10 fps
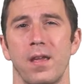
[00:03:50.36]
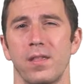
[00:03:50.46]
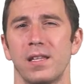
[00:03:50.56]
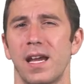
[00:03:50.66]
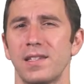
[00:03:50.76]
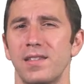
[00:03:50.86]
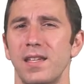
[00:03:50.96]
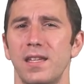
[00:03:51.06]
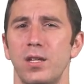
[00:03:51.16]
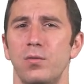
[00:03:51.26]
The last
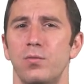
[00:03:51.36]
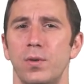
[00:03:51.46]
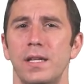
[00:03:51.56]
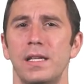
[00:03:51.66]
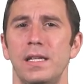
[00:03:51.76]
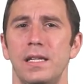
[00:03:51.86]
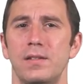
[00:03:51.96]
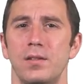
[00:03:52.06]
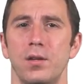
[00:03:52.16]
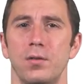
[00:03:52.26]
thing that you really
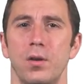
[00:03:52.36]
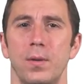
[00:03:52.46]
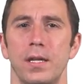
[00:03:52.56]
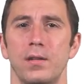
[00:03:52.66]
need to know going